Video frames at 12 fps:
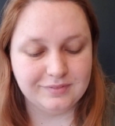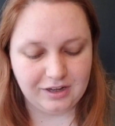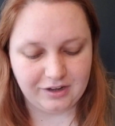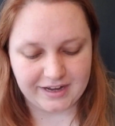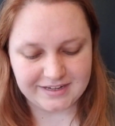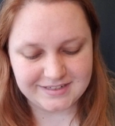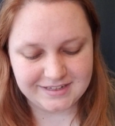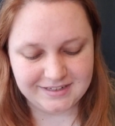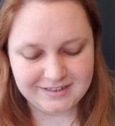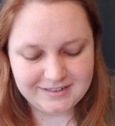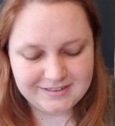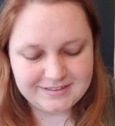All right,
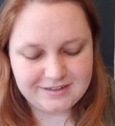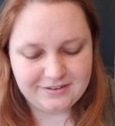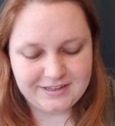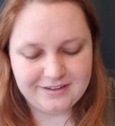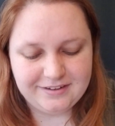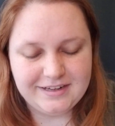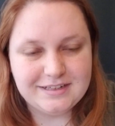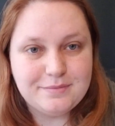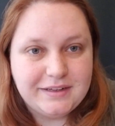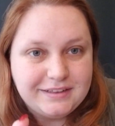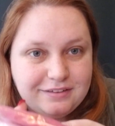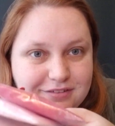so here is
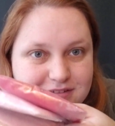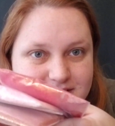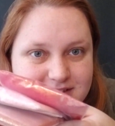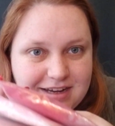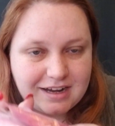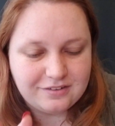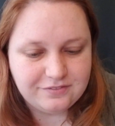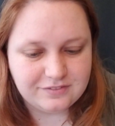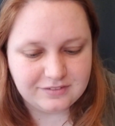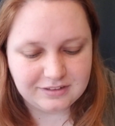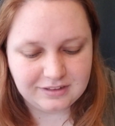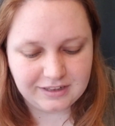my little stack of
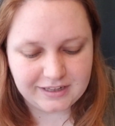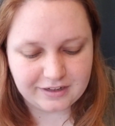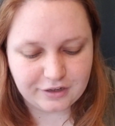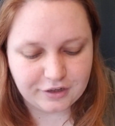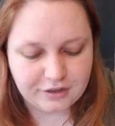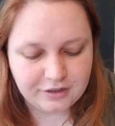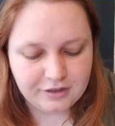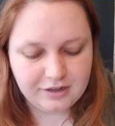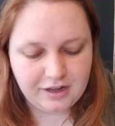glitter.